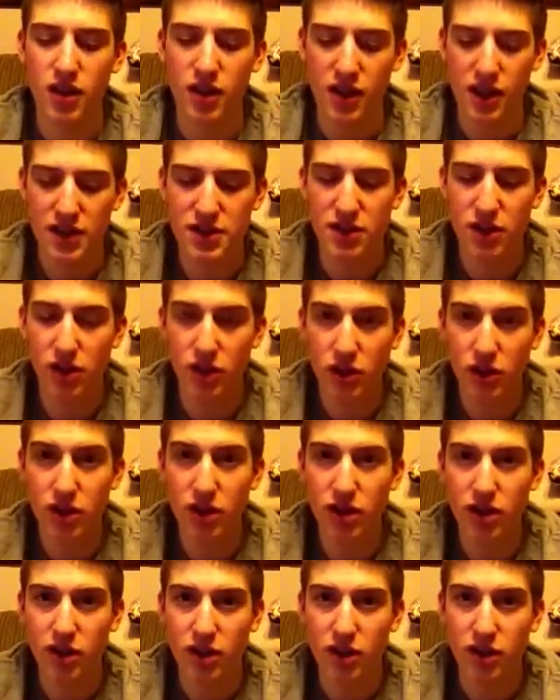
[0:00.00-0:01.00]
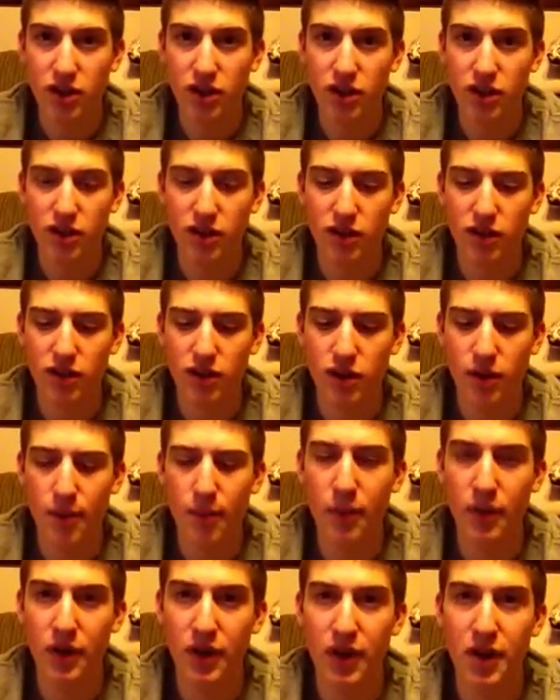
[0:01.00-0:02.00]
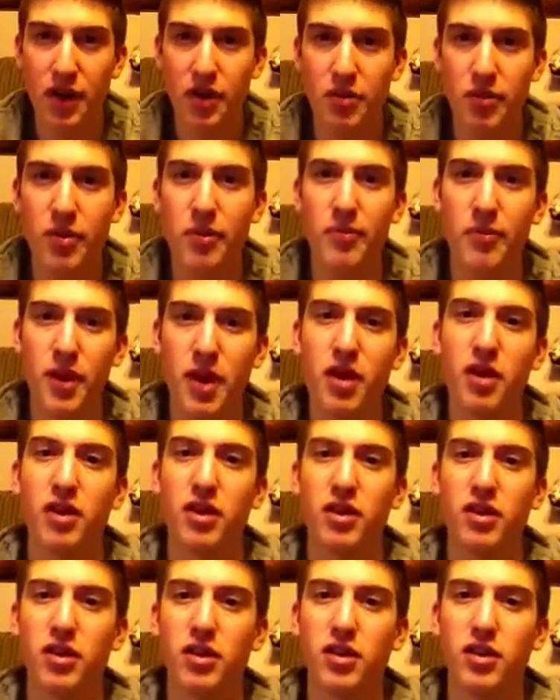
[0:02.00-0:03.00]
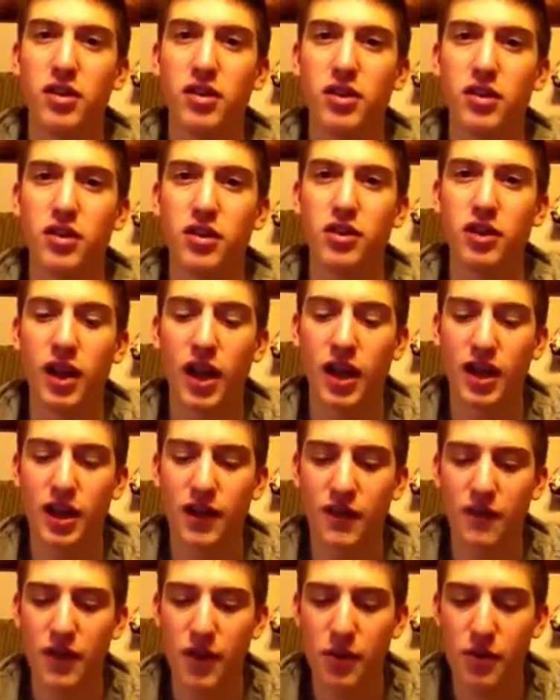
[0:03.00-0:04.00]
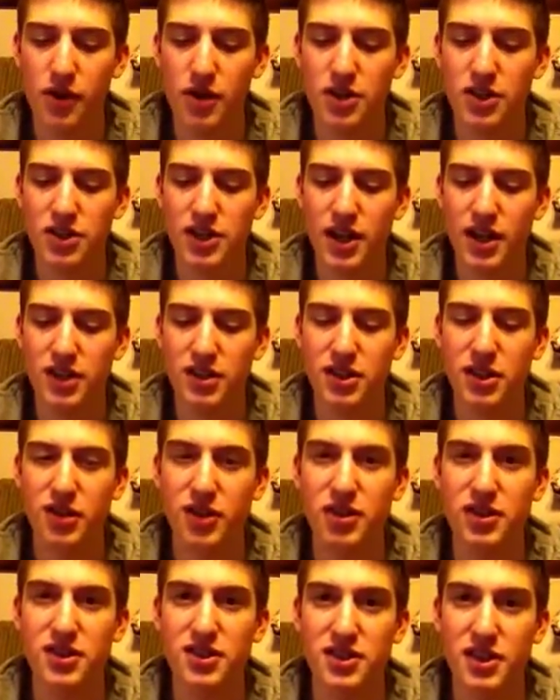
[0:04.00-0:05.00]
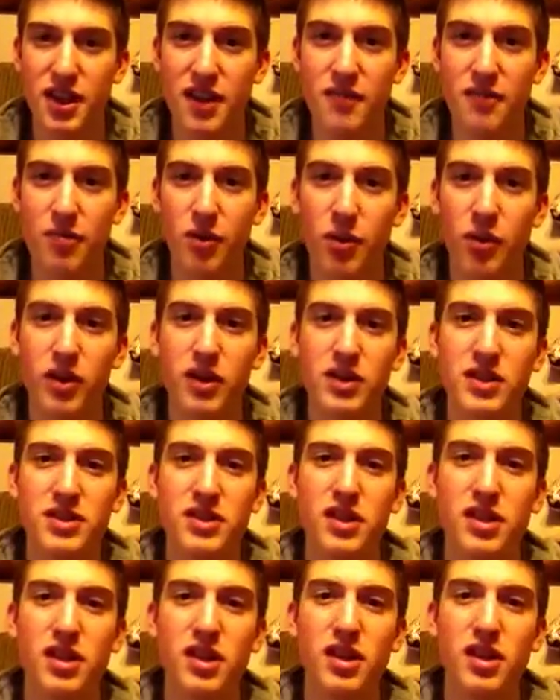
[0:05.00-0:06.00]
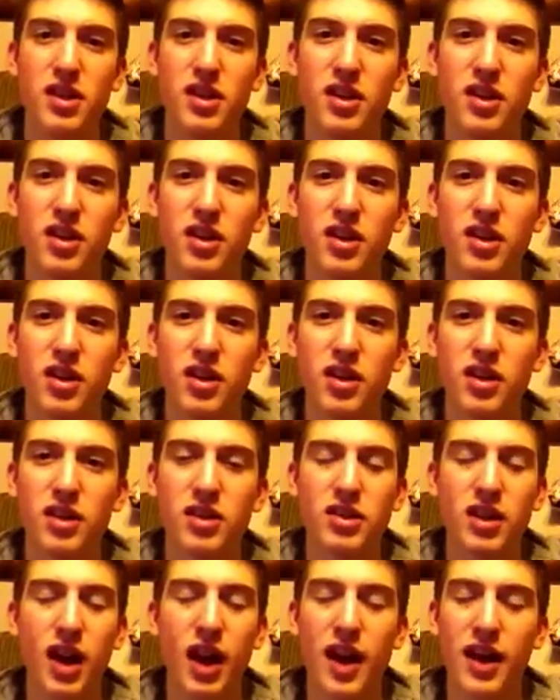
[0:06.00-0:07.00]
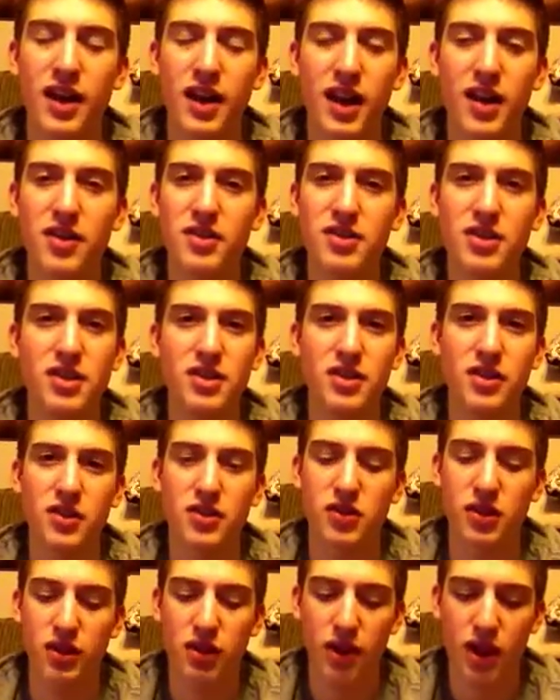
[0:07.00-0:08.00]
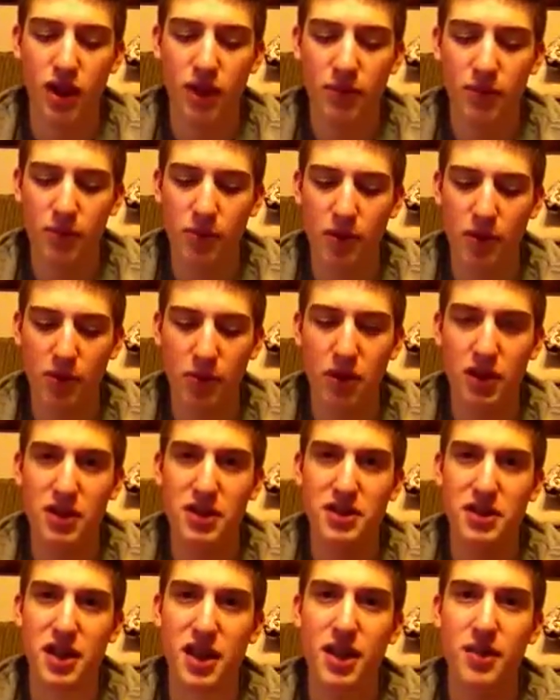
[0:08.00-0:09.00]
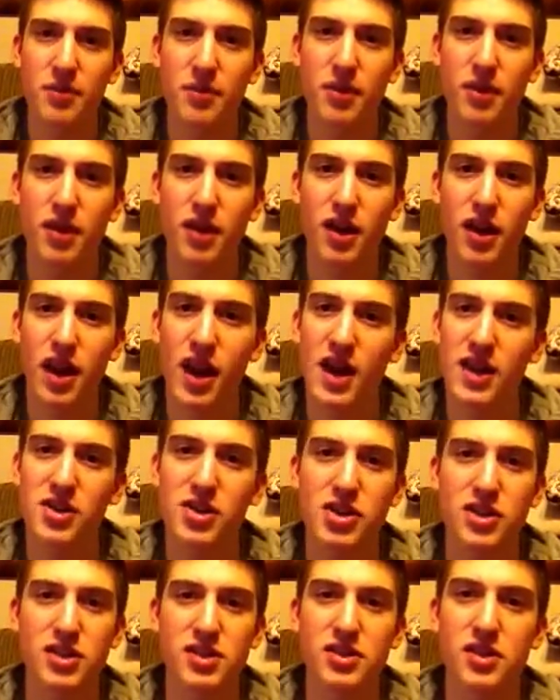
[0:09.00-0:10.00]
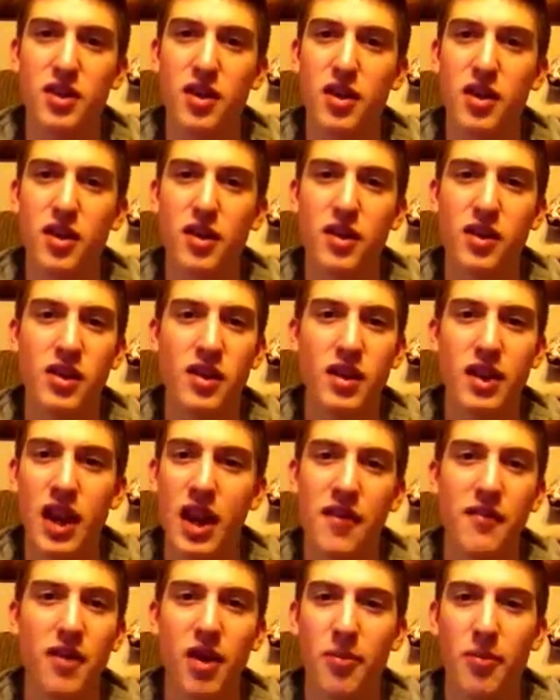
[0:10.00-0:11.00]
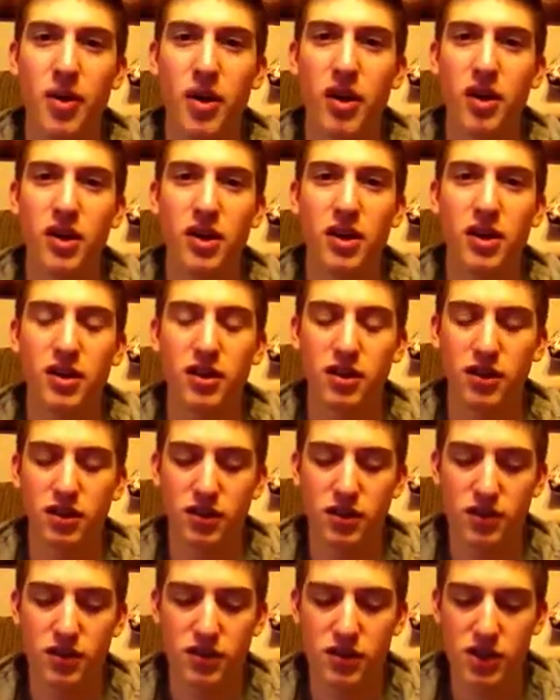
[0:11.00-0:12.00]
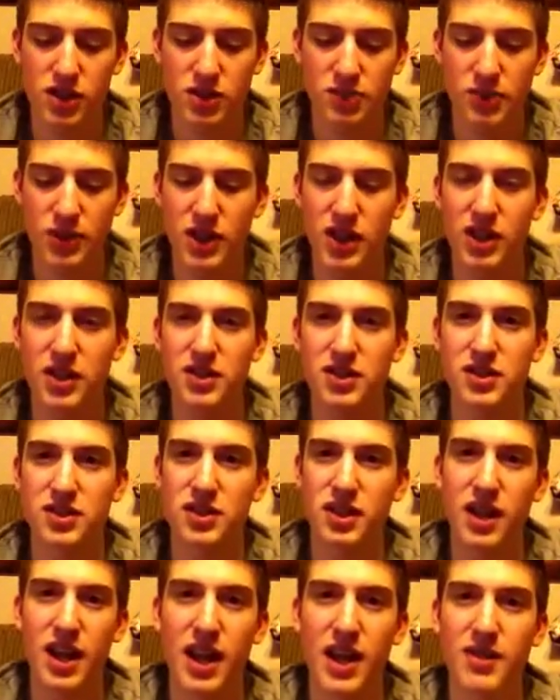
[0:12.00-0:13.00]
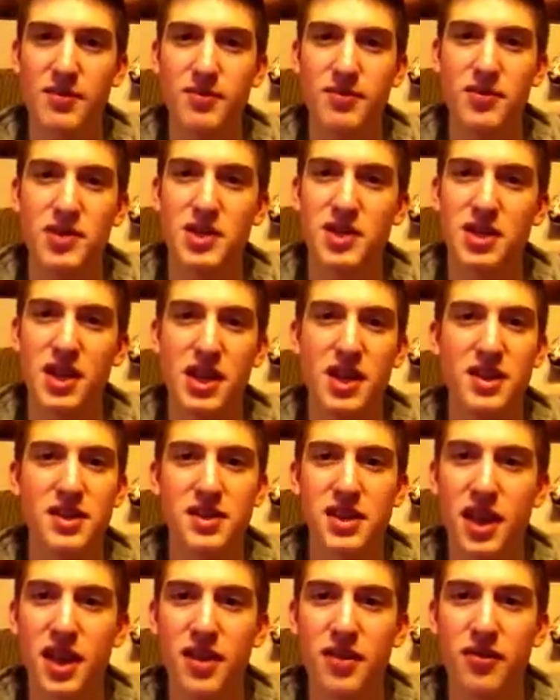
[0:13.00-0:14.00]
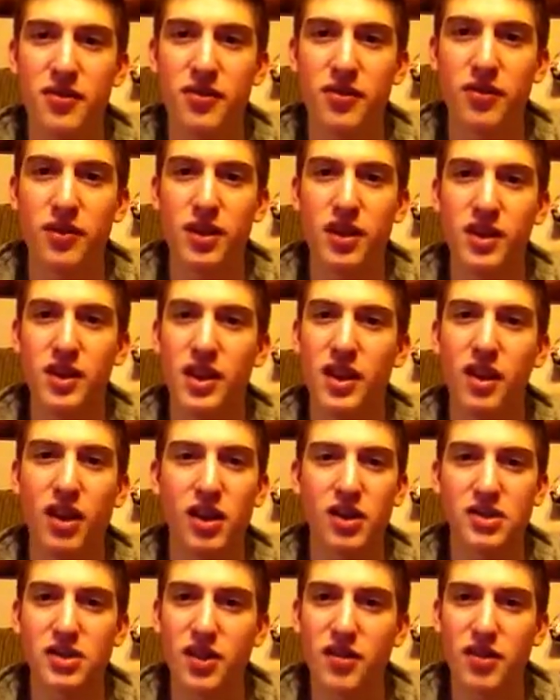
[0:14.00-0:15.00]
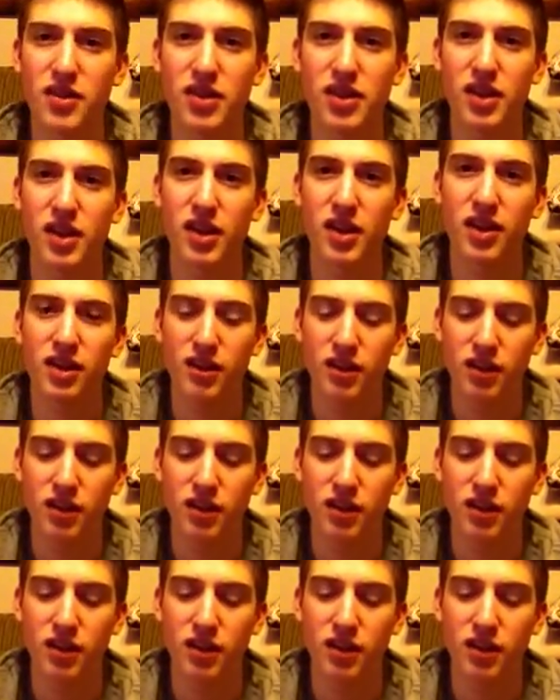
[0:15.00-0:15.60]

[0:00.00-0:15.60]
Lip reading: It's good, but it could have been better. Like, if they would have just executed save points. So I guarantee you there's a lot of people that play this game and just gave up on it. Just because the game just didn't save and they lost everything.